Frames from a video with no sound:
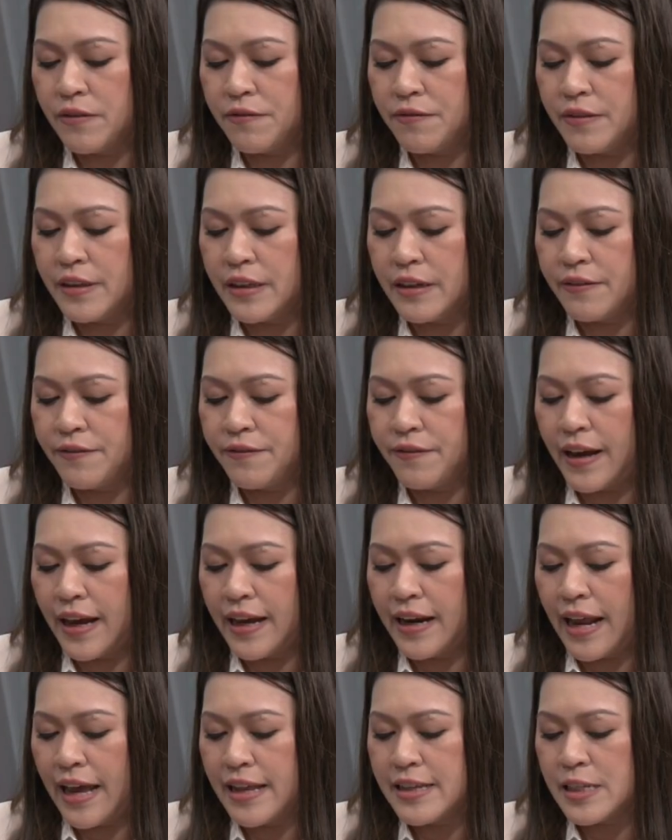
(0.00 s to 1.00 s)
of the
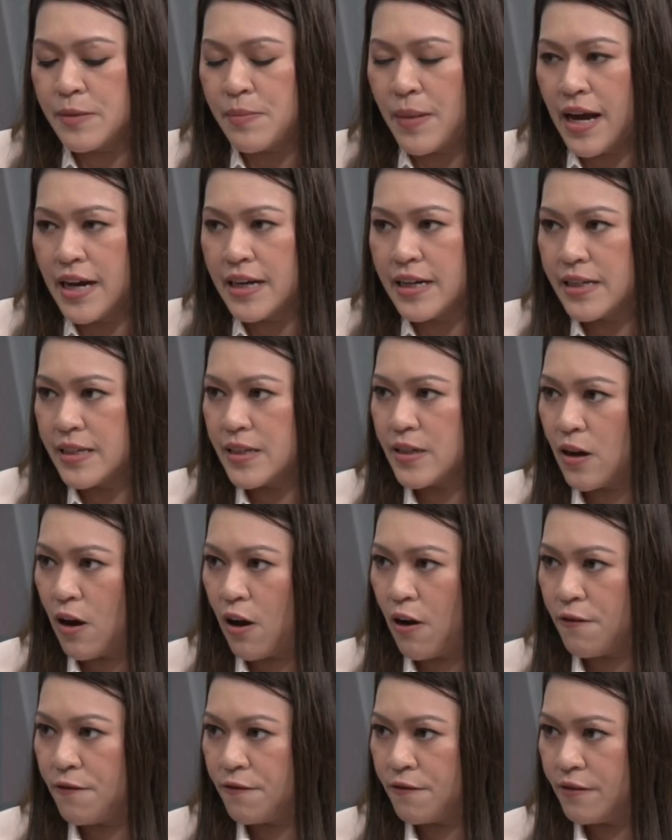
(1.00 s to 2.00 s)
finance markets
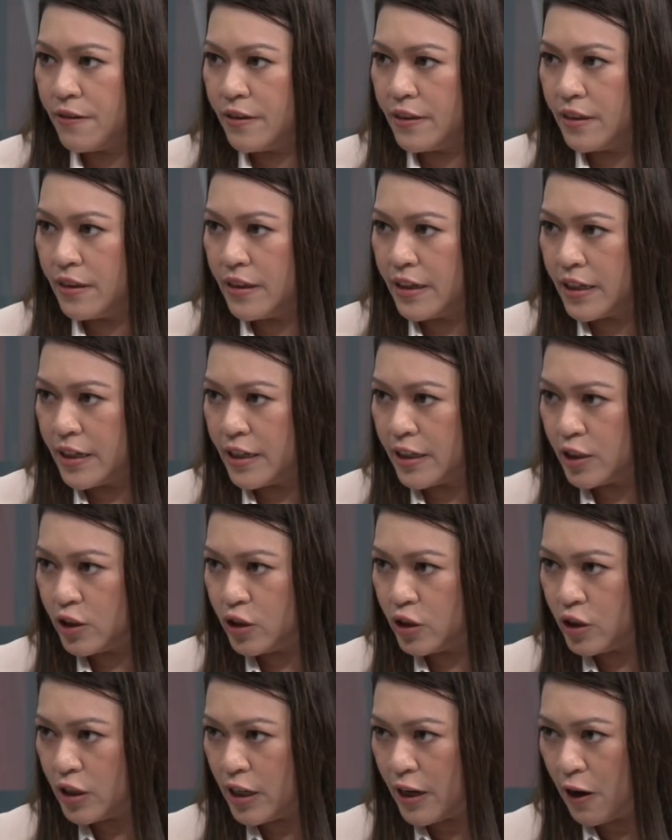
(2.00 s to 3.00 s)
of
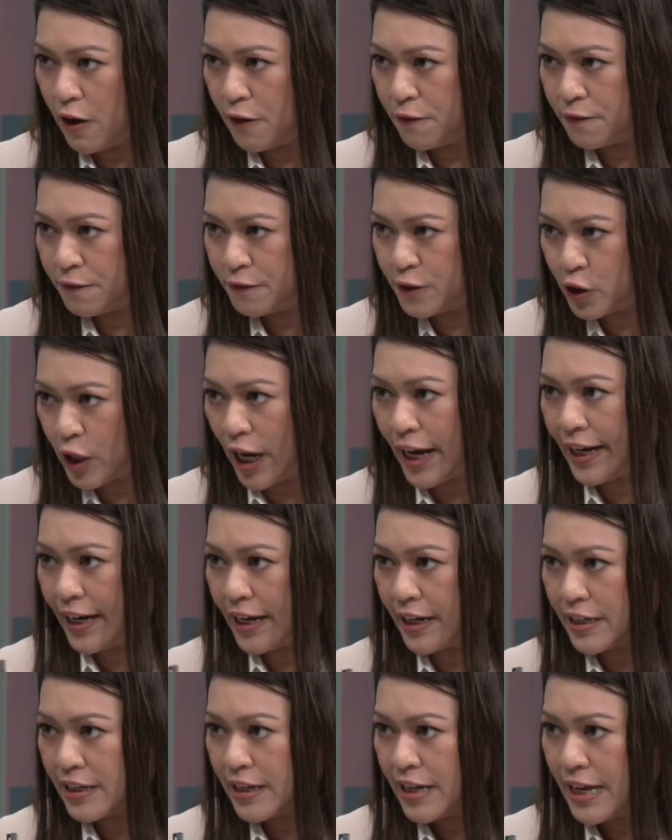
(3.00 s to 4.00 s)

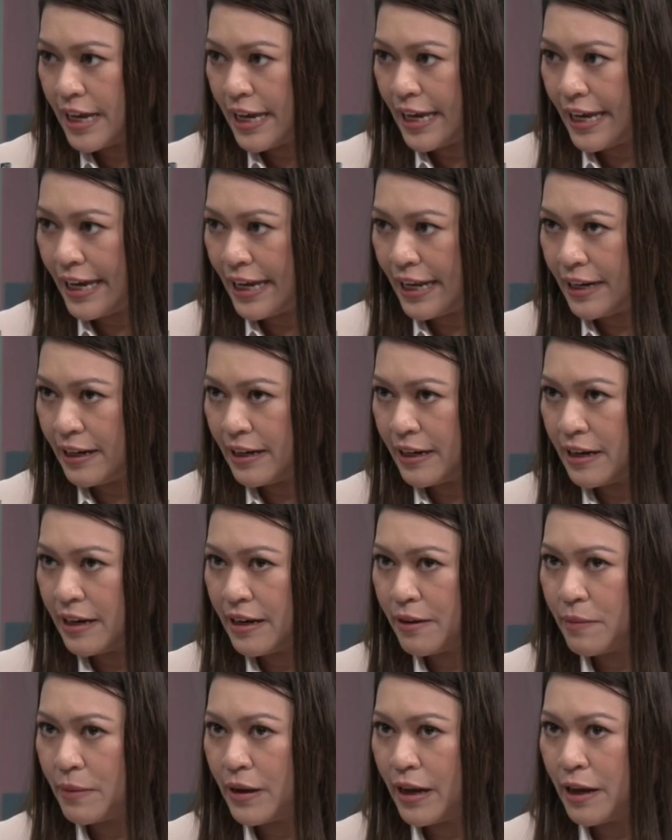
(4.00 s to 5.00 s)
China in
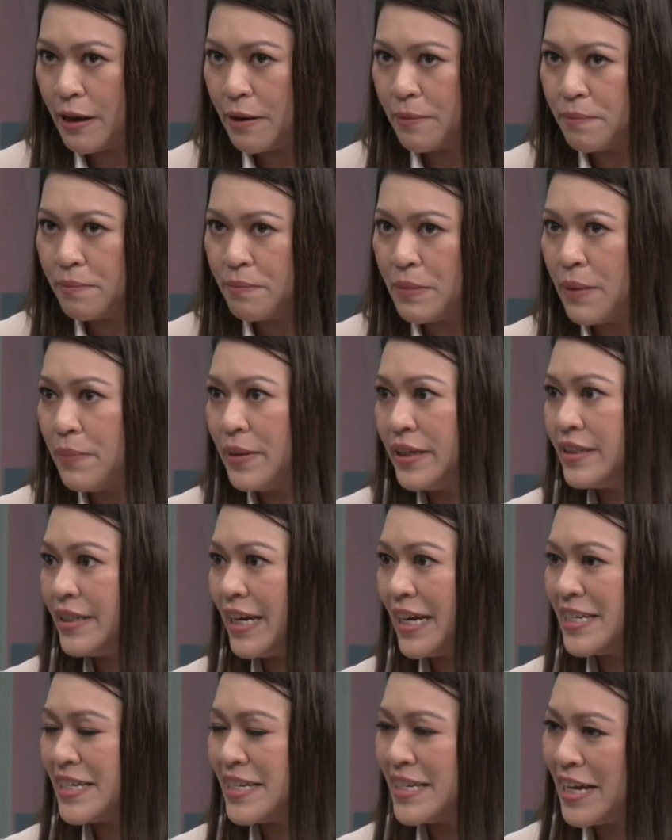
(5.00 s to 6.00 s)
maybe
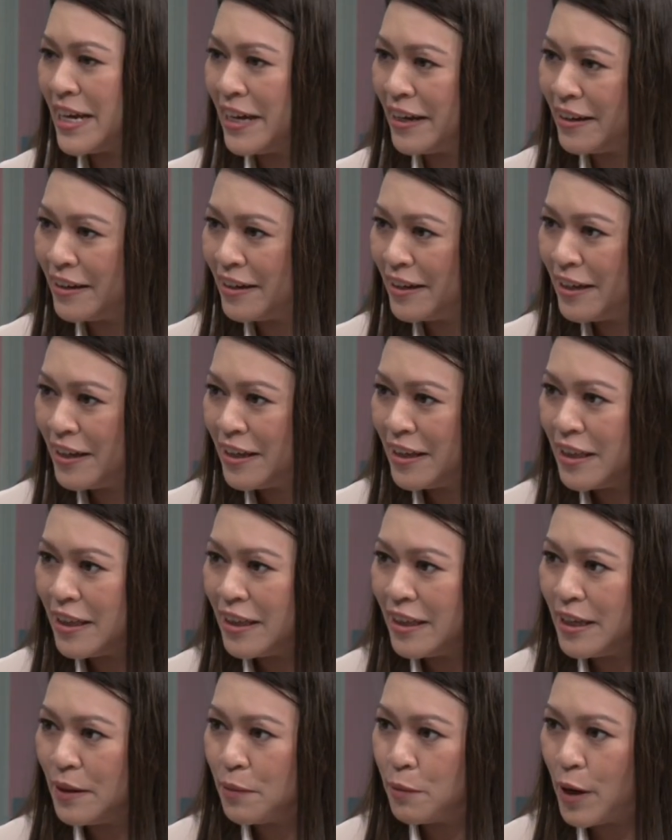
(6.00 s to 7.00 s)
chasing
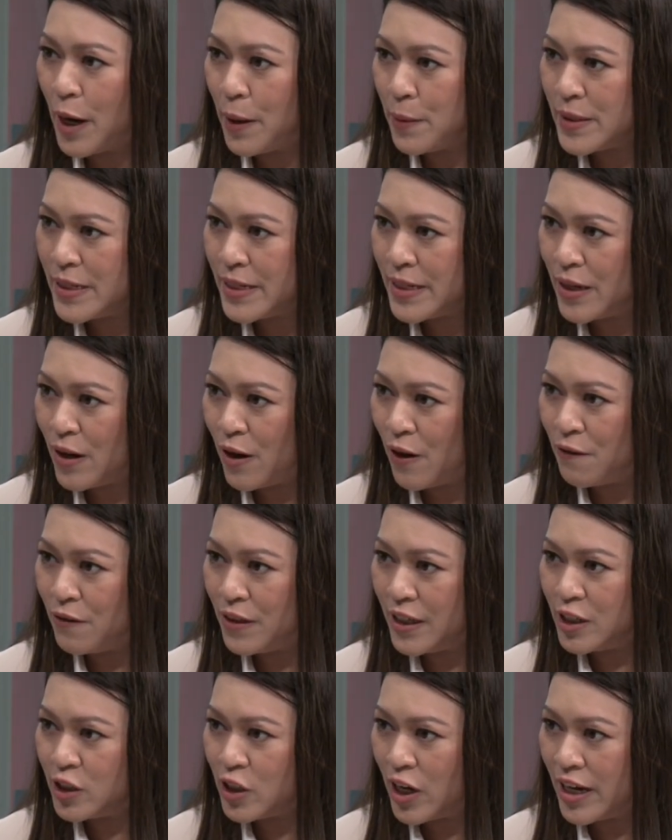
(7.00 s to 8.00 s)
the primacy of
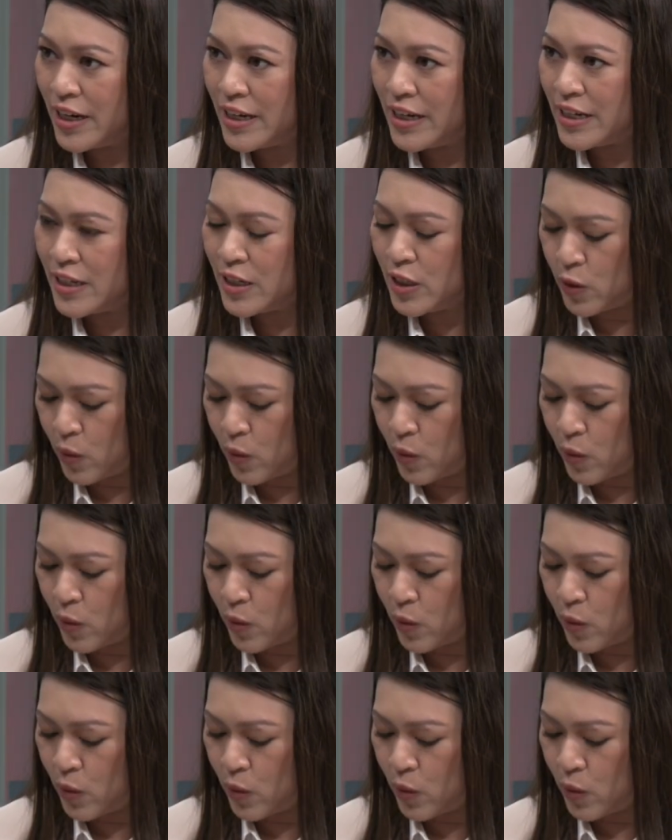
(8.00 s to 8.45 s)
the Chinese